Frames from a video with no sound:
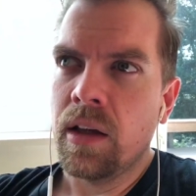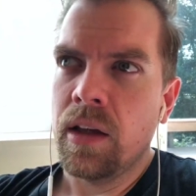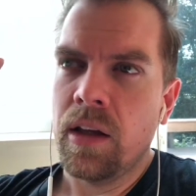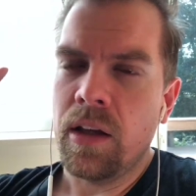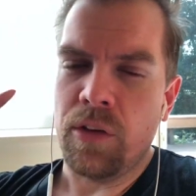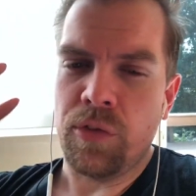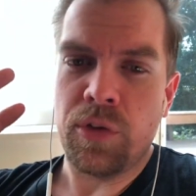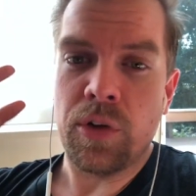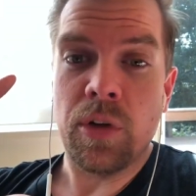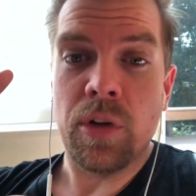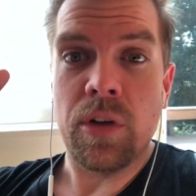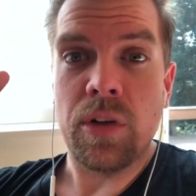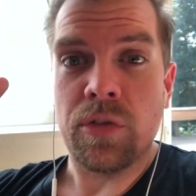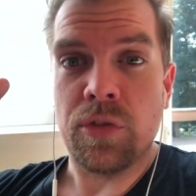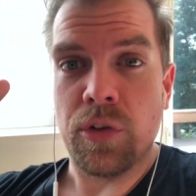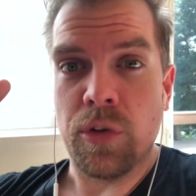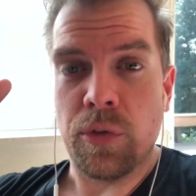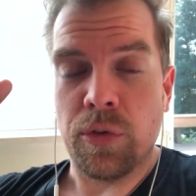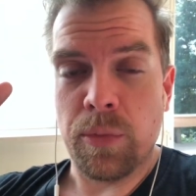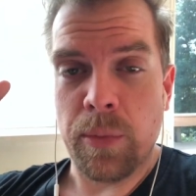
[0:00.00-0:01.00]
if
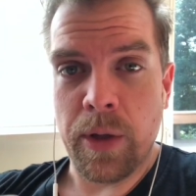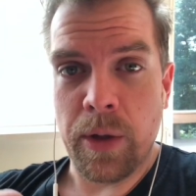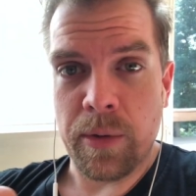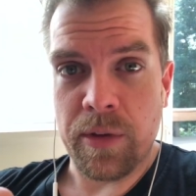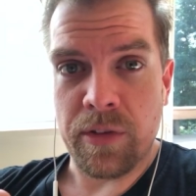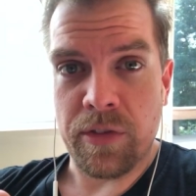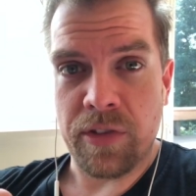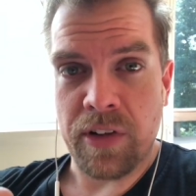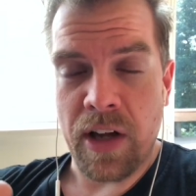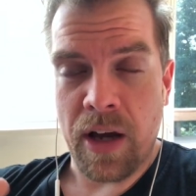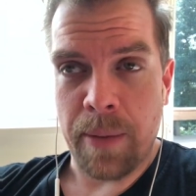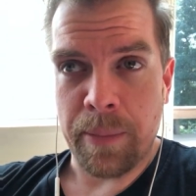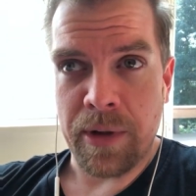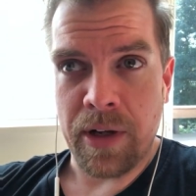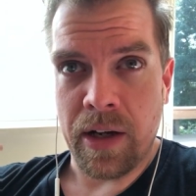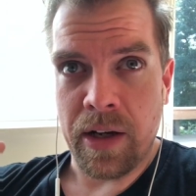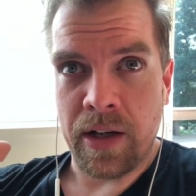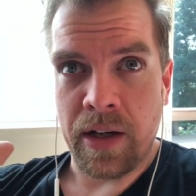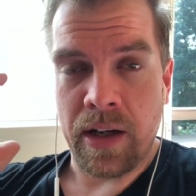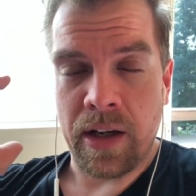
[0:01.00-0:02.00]
you're familiar with the
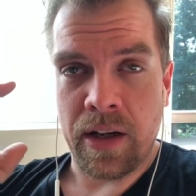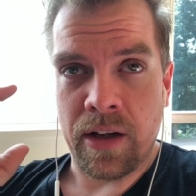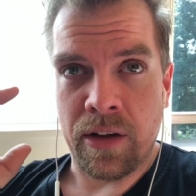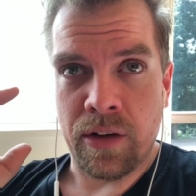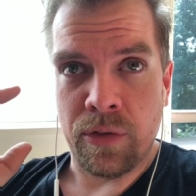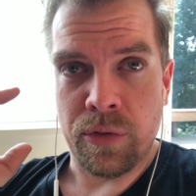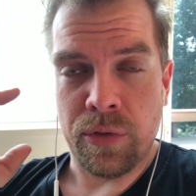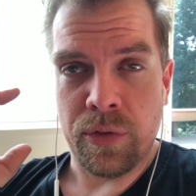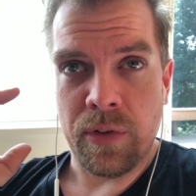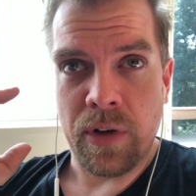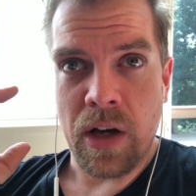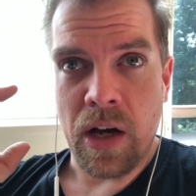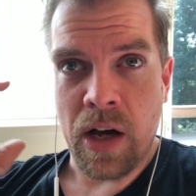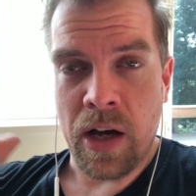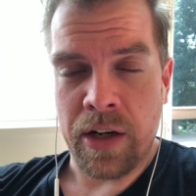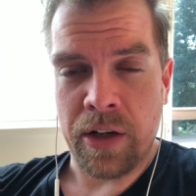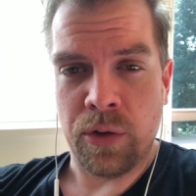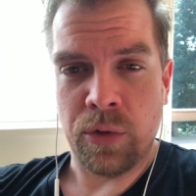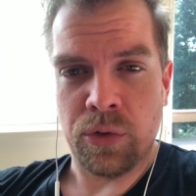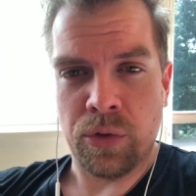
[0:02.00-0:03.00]
phenomenon of
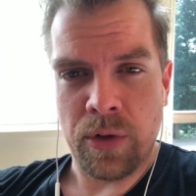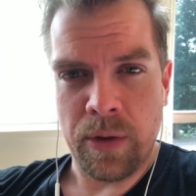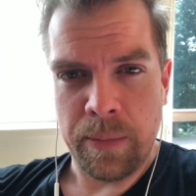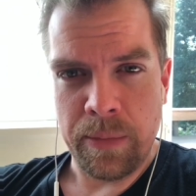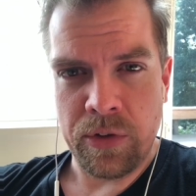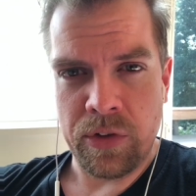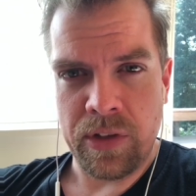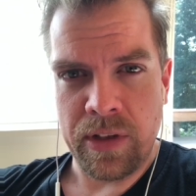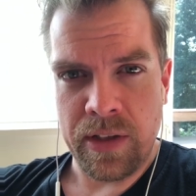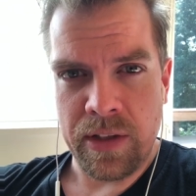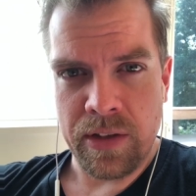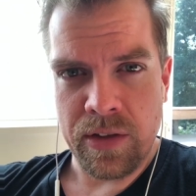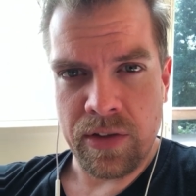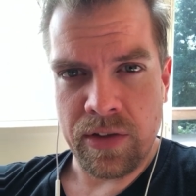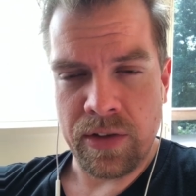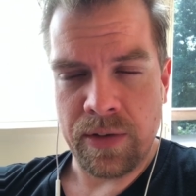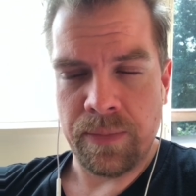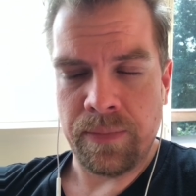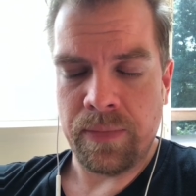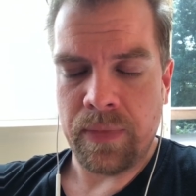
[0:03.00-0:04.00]
auto drip
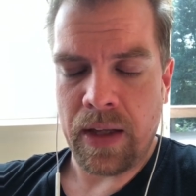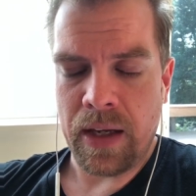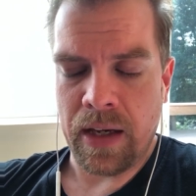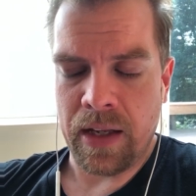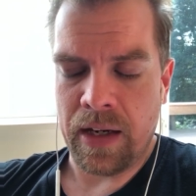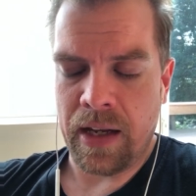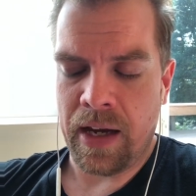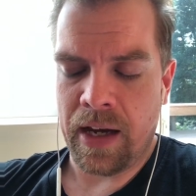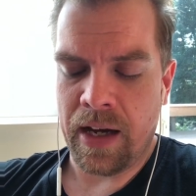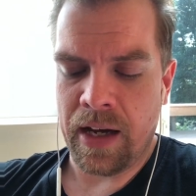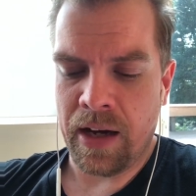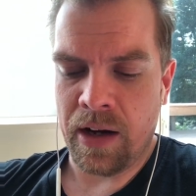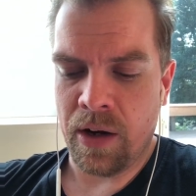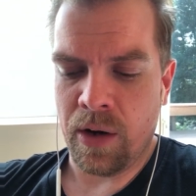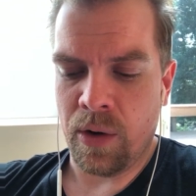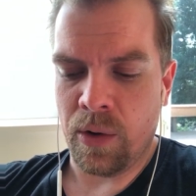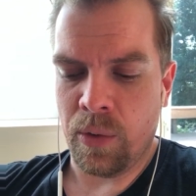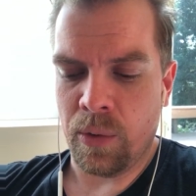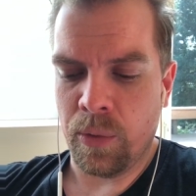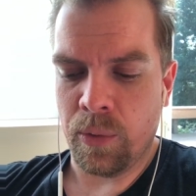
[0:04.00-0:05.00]
machines and
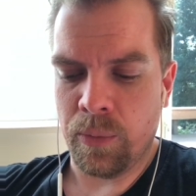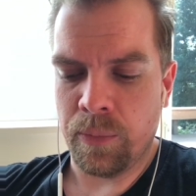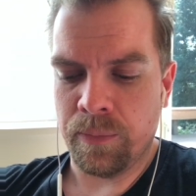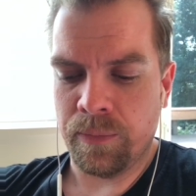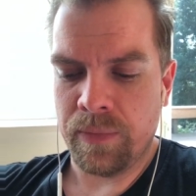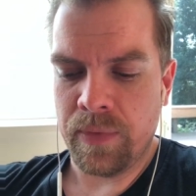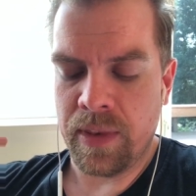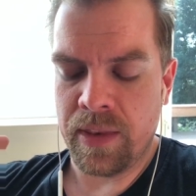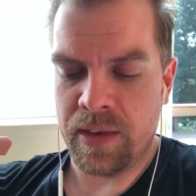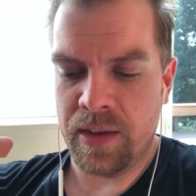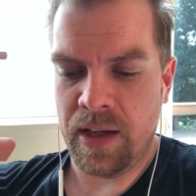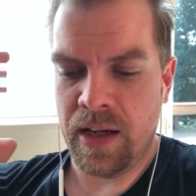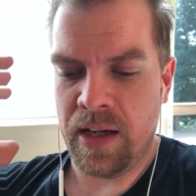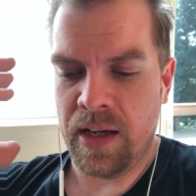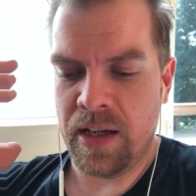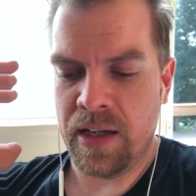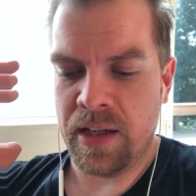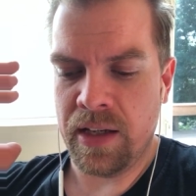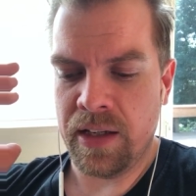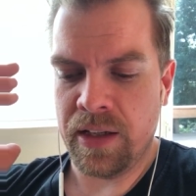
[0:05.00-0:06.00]
how
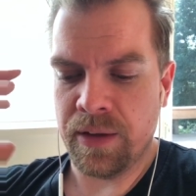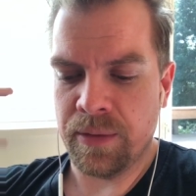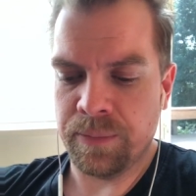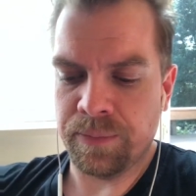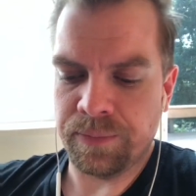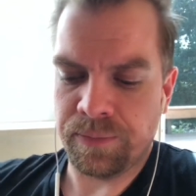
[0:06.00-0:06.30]
they